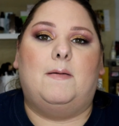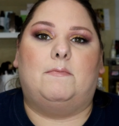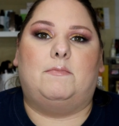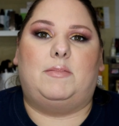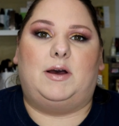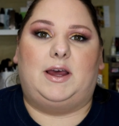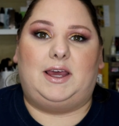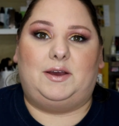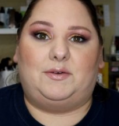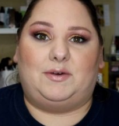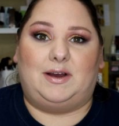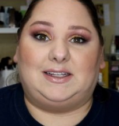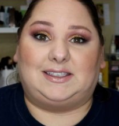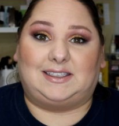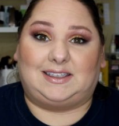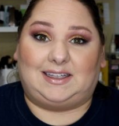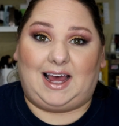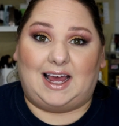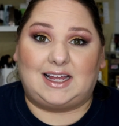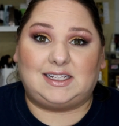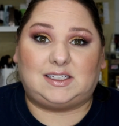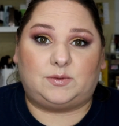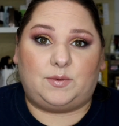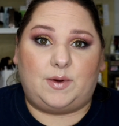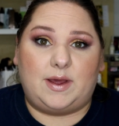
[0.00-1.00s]
But anyways,
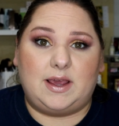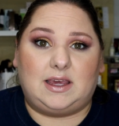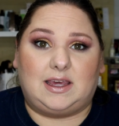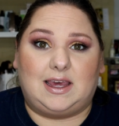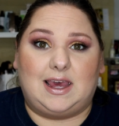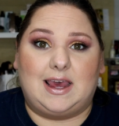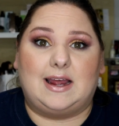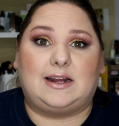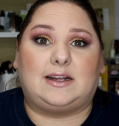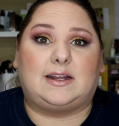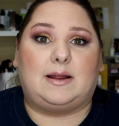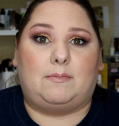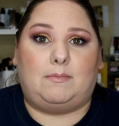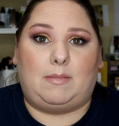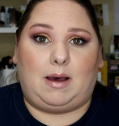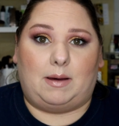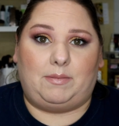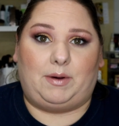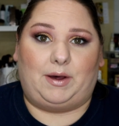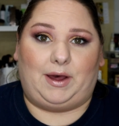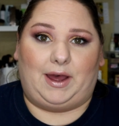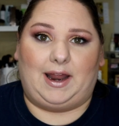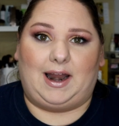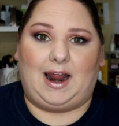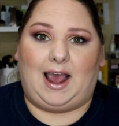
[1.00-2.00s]
last week kicked my
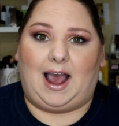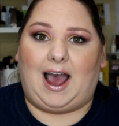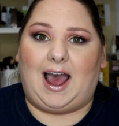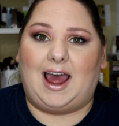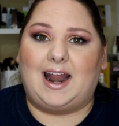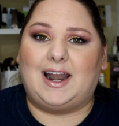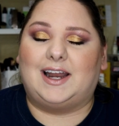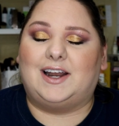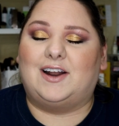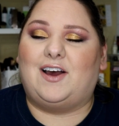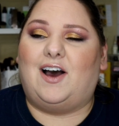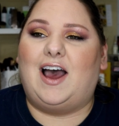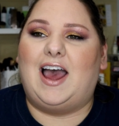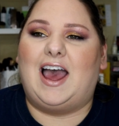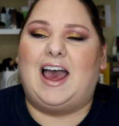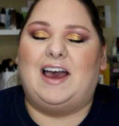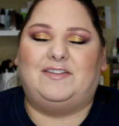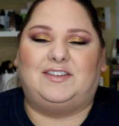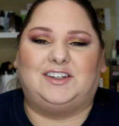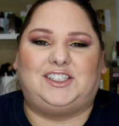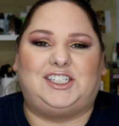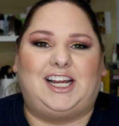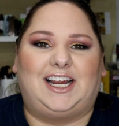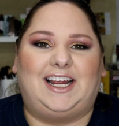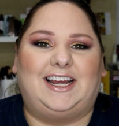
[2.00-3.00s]
butt. I did not
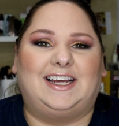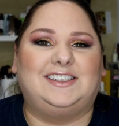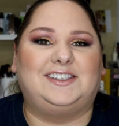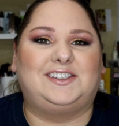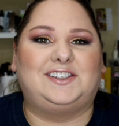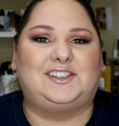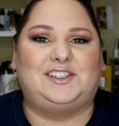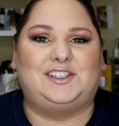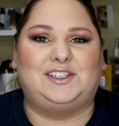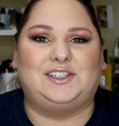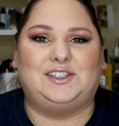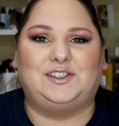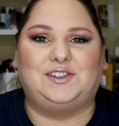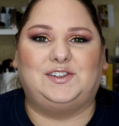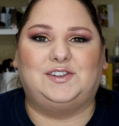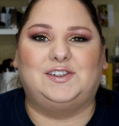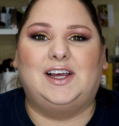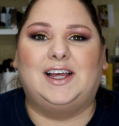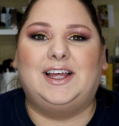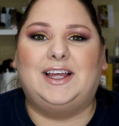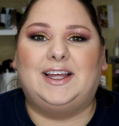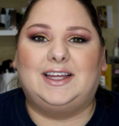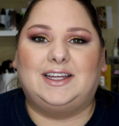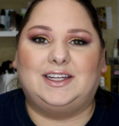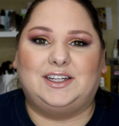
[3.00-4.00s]
have a chance to
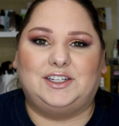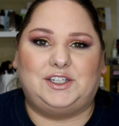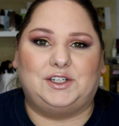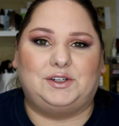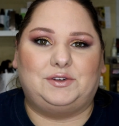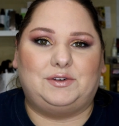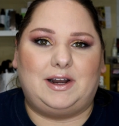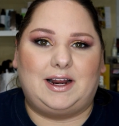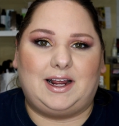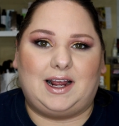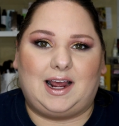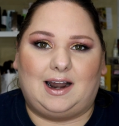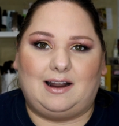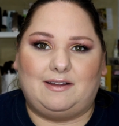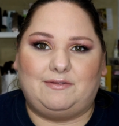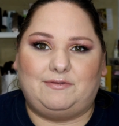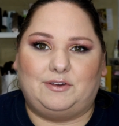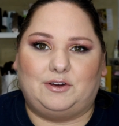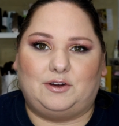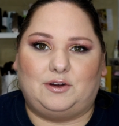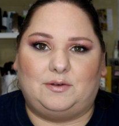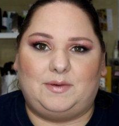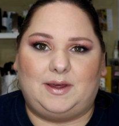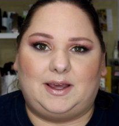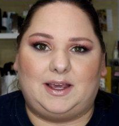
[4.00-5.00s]
do any kind of
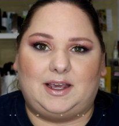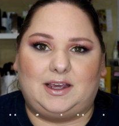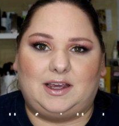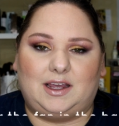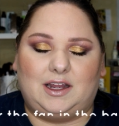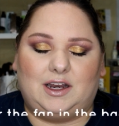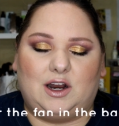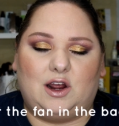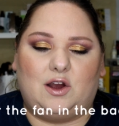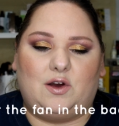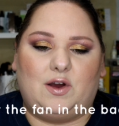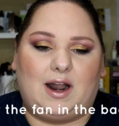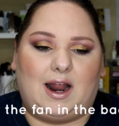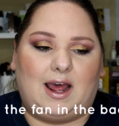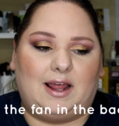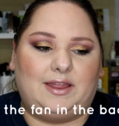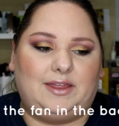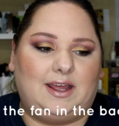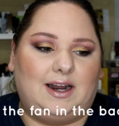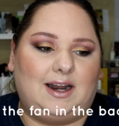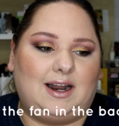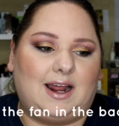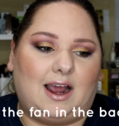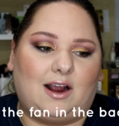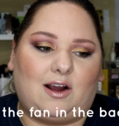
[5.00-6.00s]
filming, you know, and
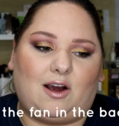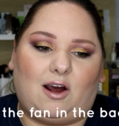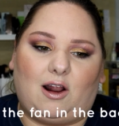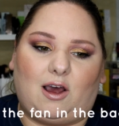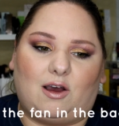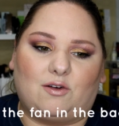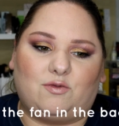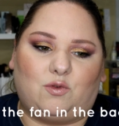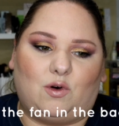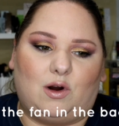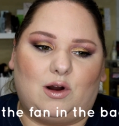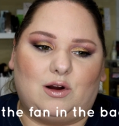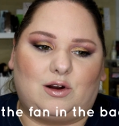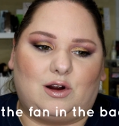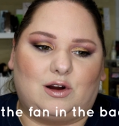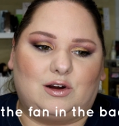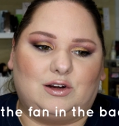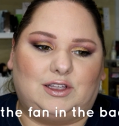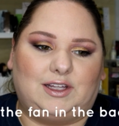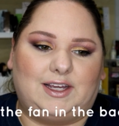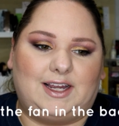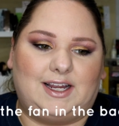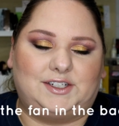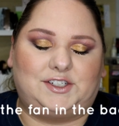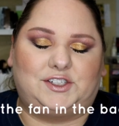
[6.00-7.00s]
then I got off work
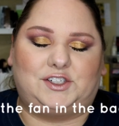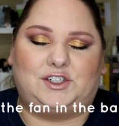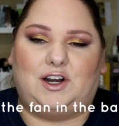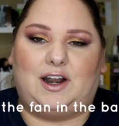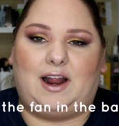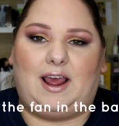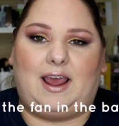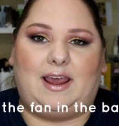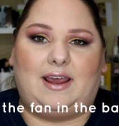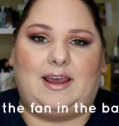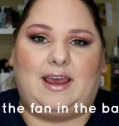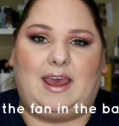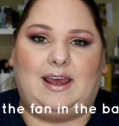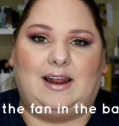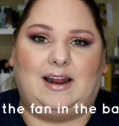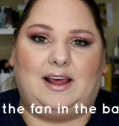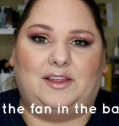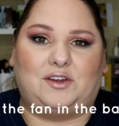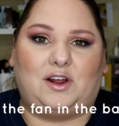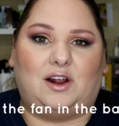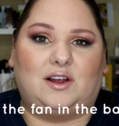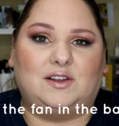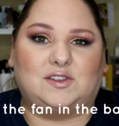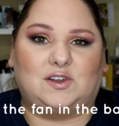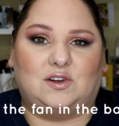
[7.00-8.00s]
early yesterday and
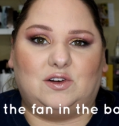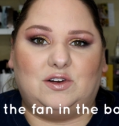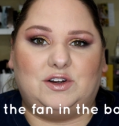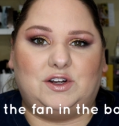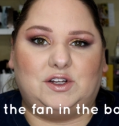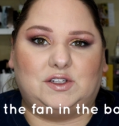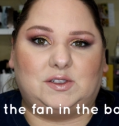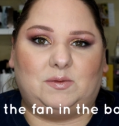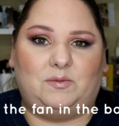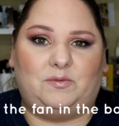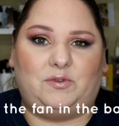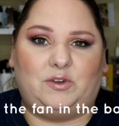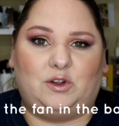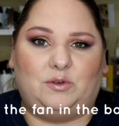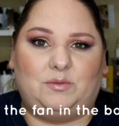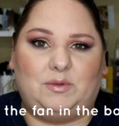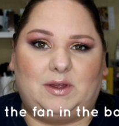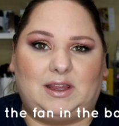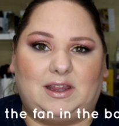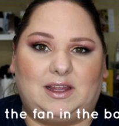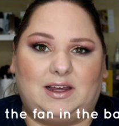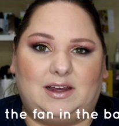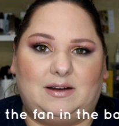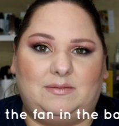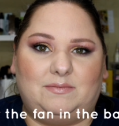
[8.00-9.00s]
I thought I was going to do some
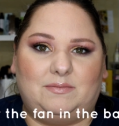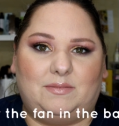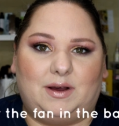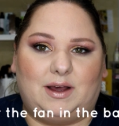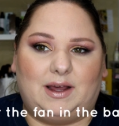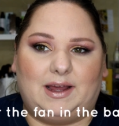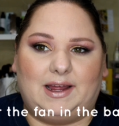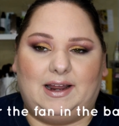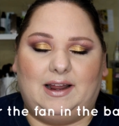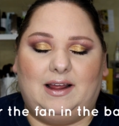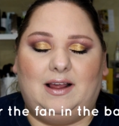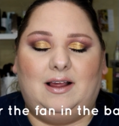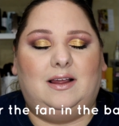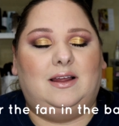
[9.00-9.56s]
filming then, but